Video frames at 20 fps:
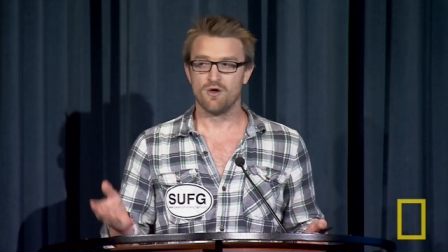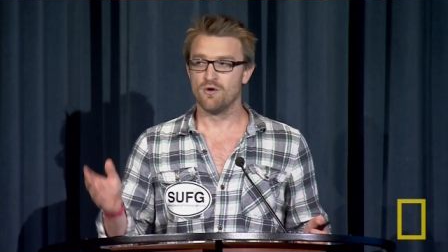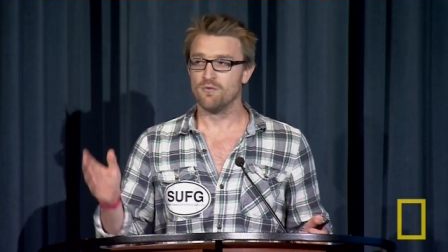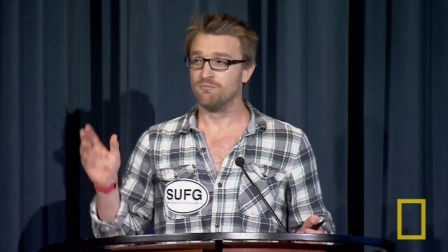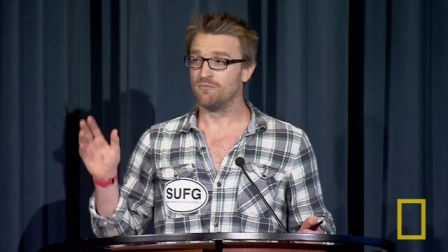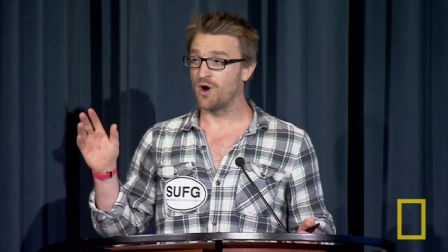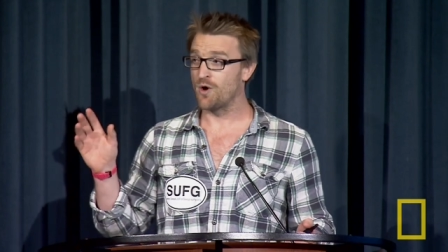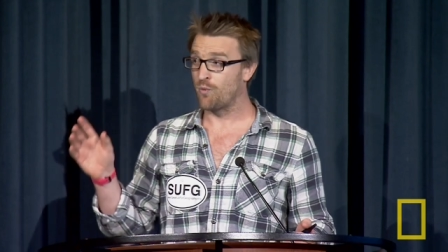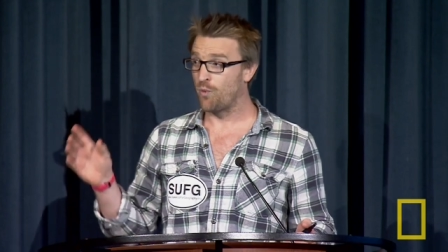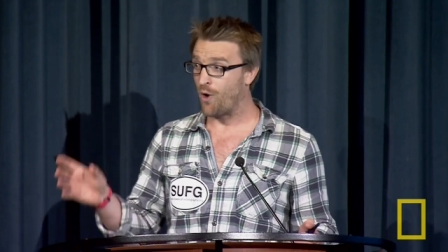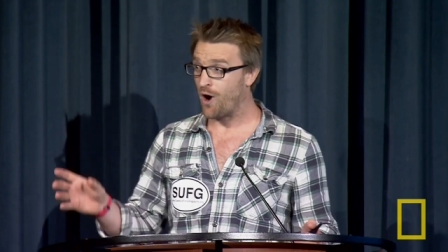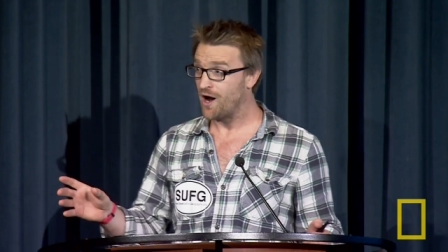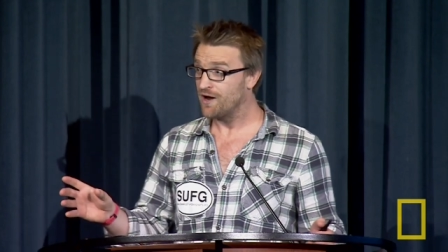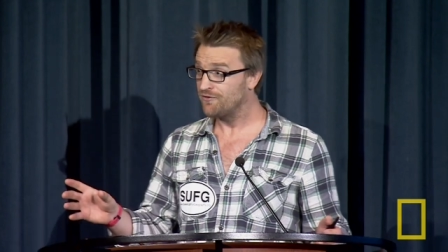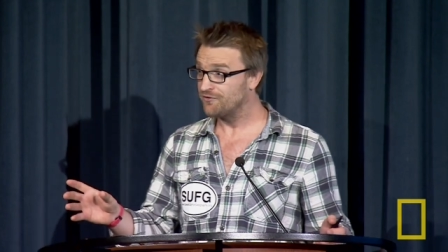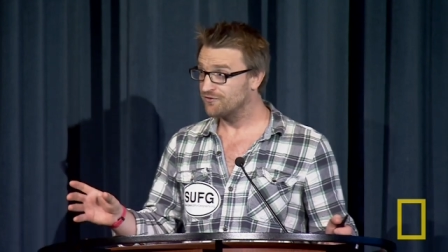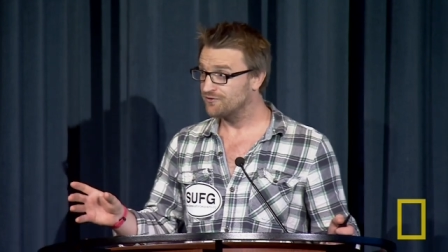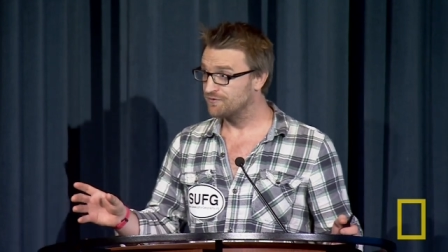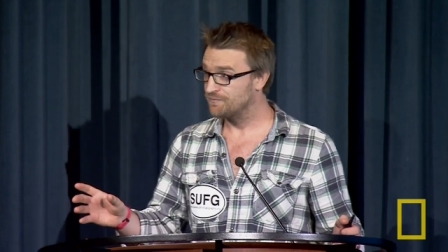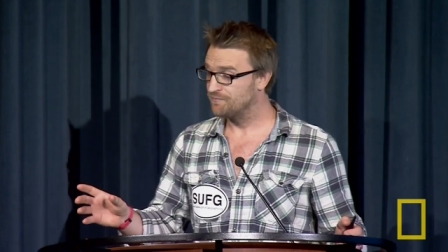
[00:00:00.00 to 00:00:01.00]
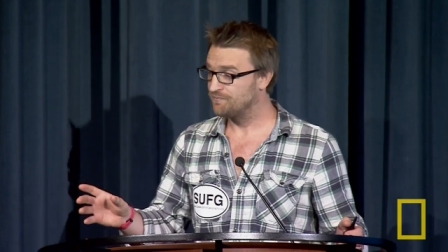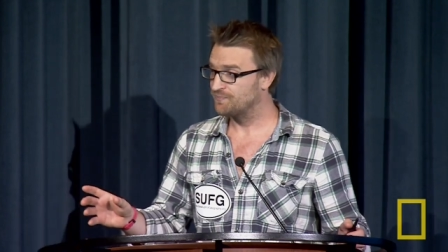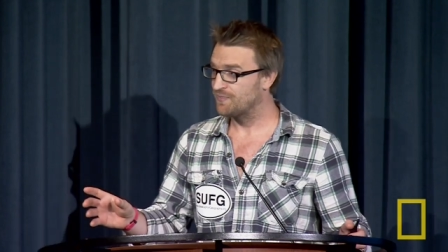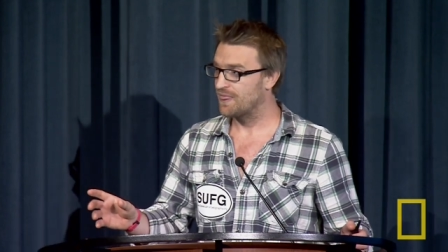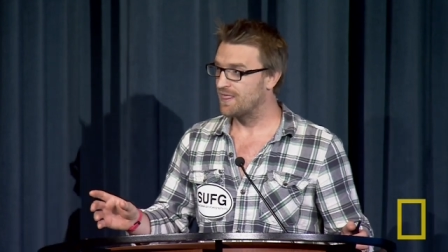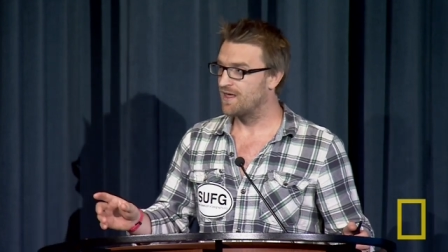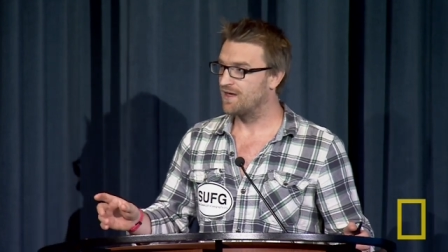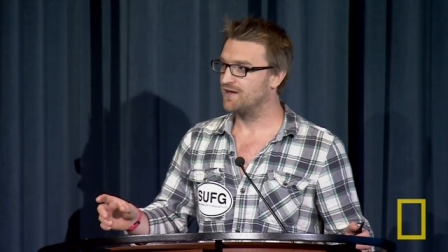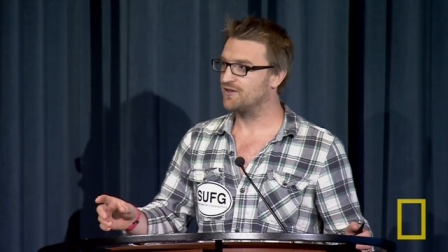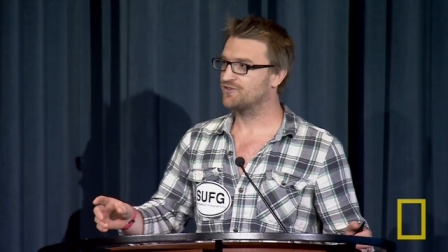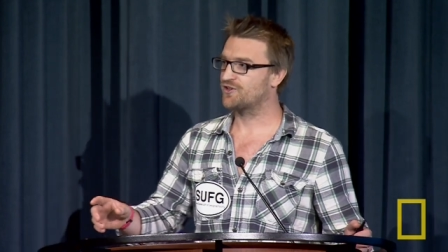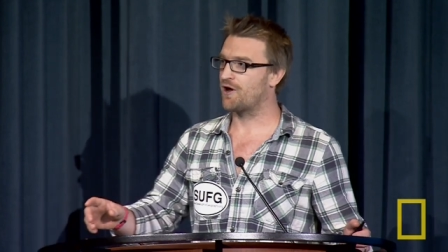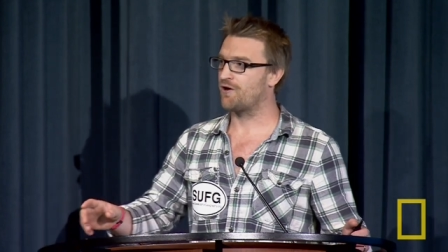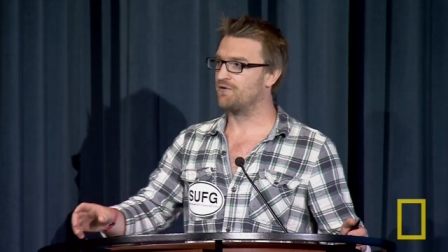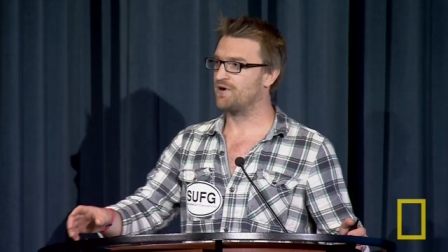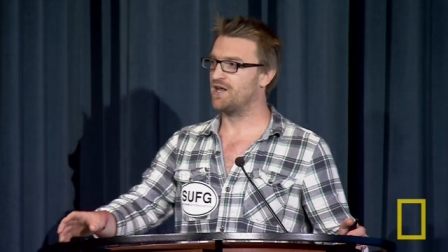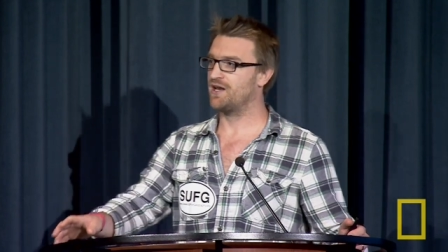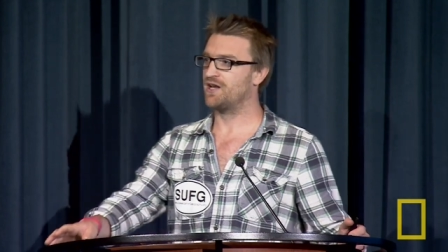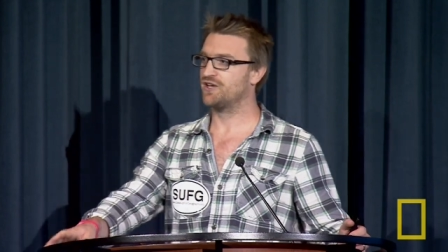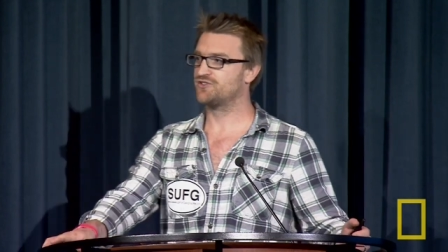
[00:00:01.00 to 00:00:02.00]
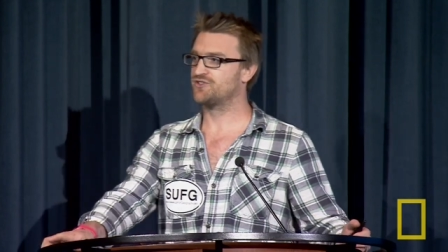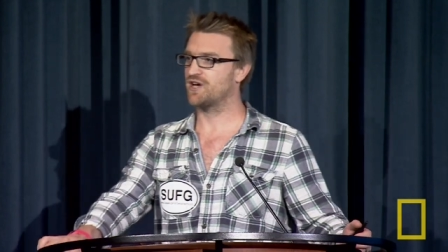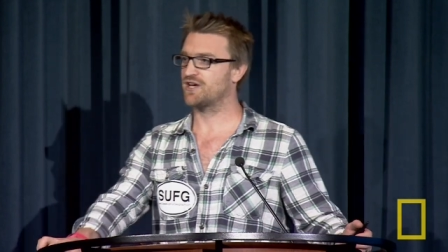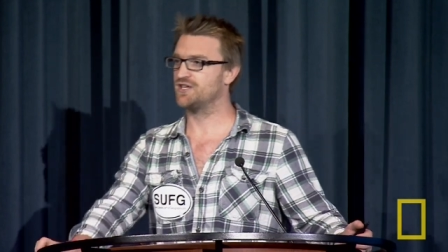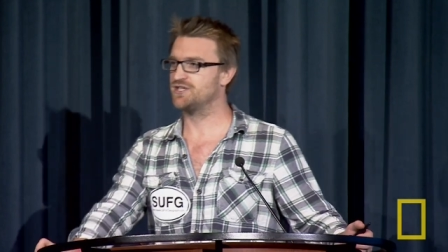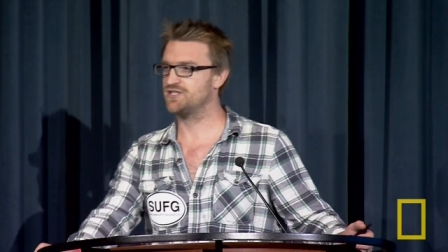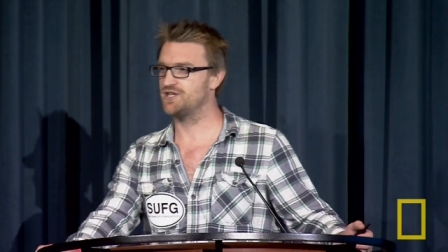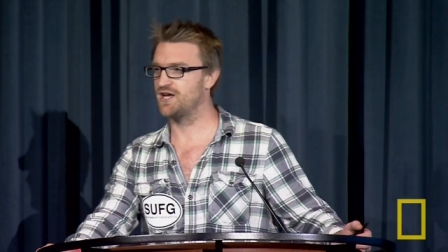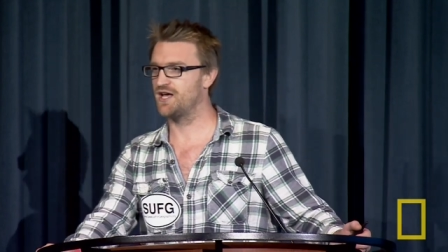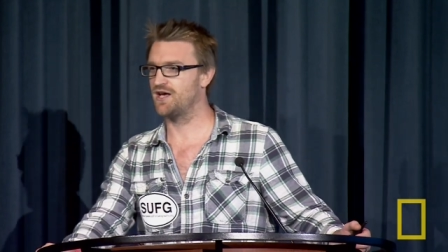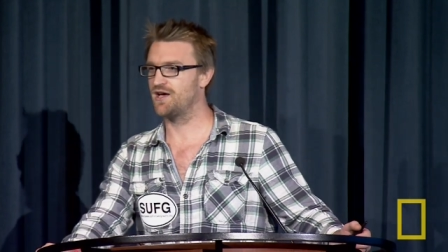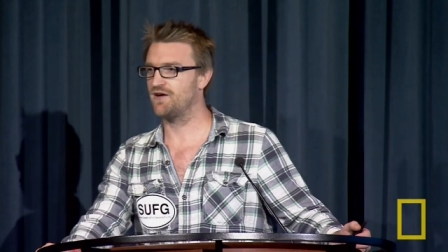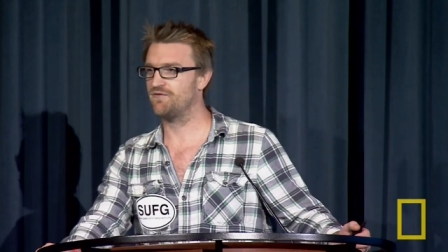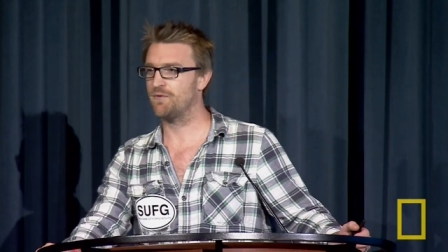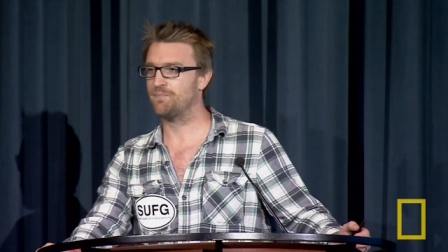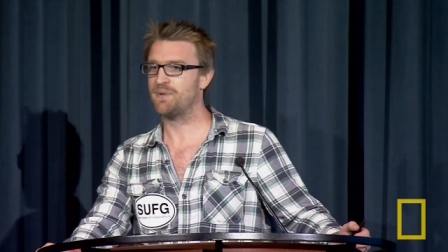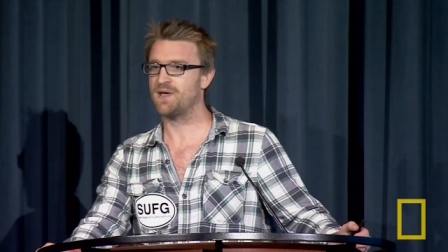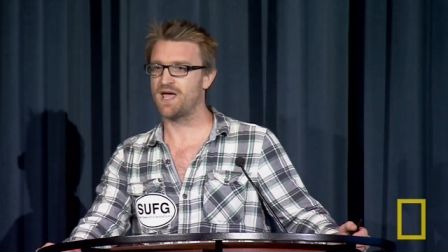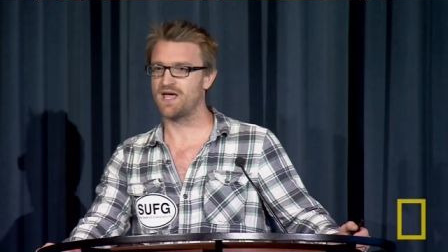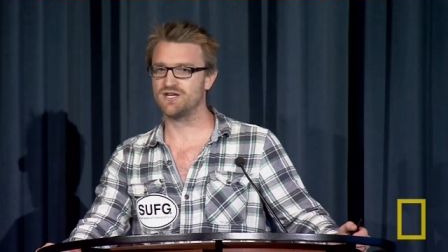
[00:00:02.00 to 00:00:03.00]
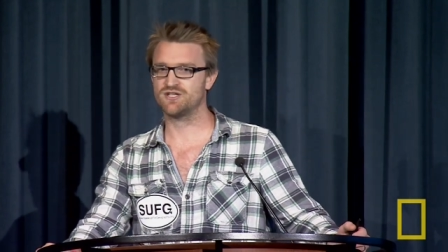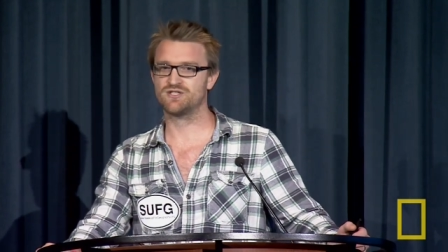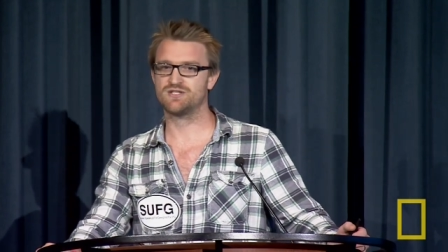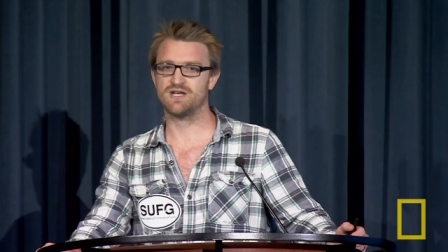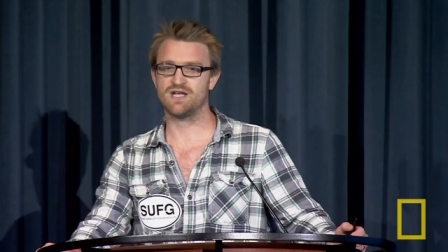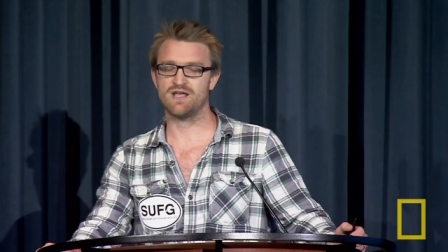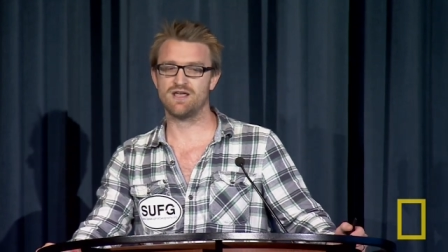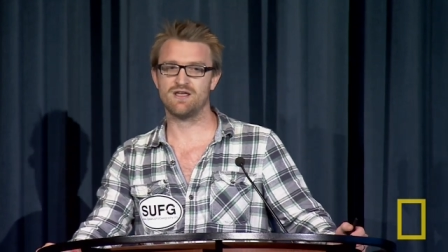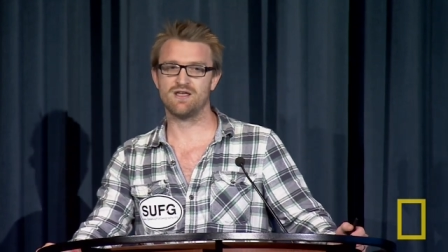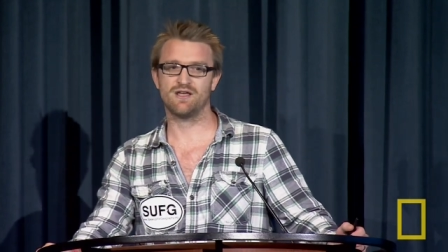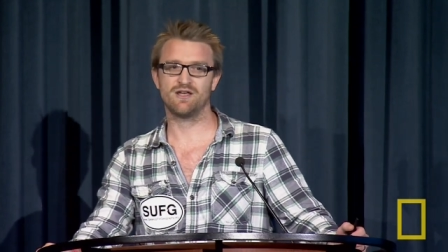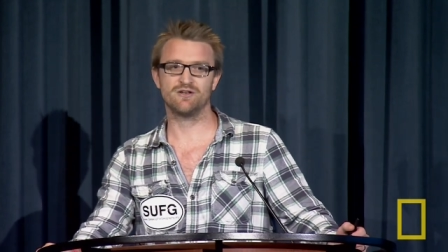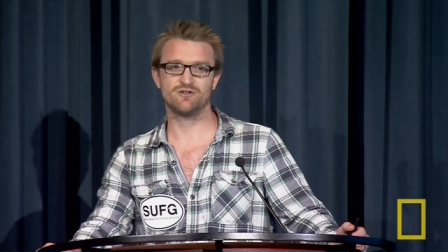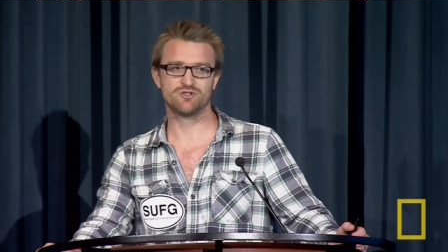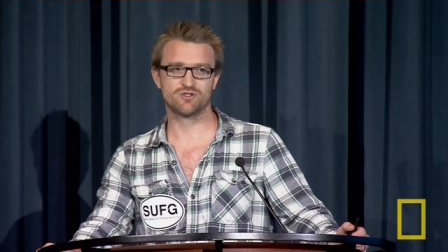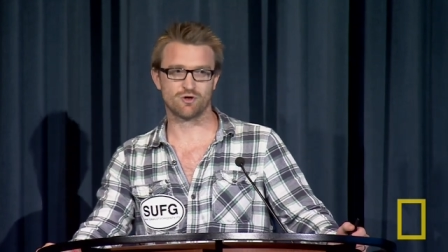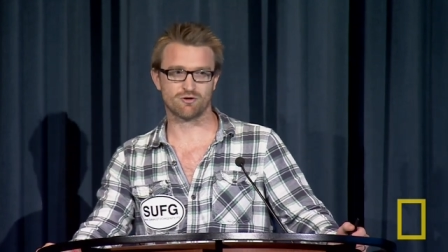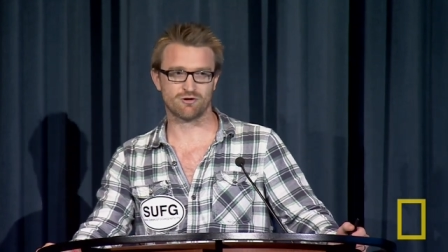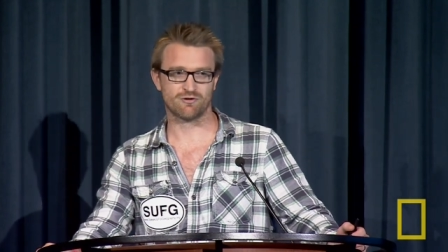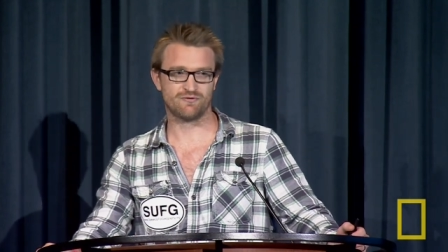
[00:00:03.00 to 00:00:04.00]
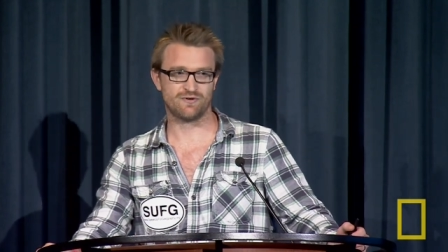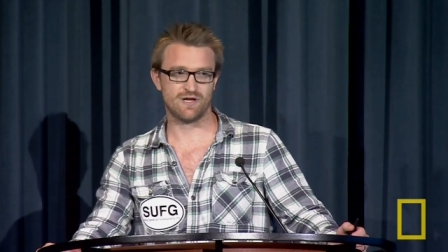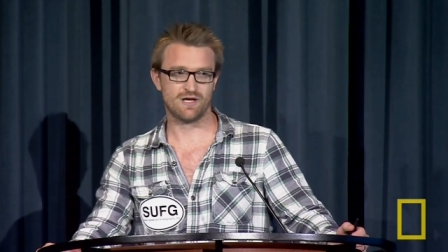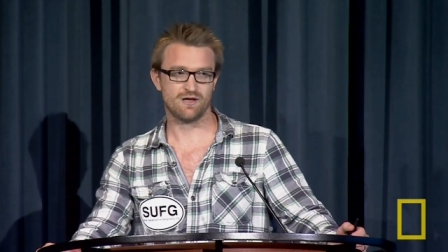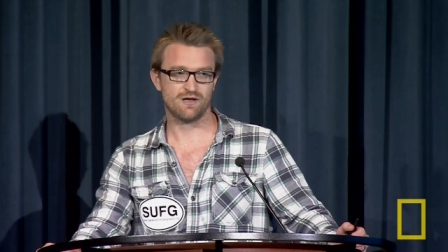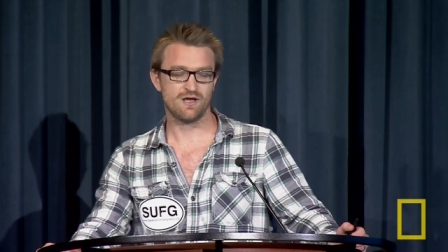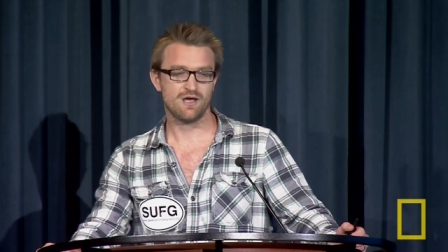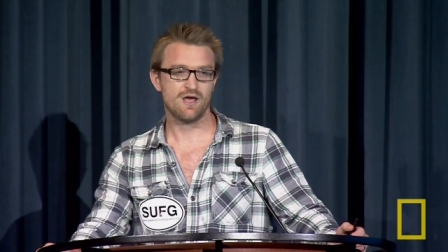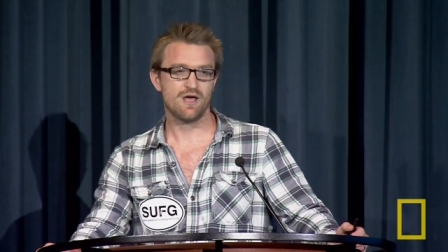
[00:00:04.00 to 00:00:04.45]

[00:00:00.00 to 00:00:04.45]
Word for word: My wife is currently in her second year of a PhD in geography,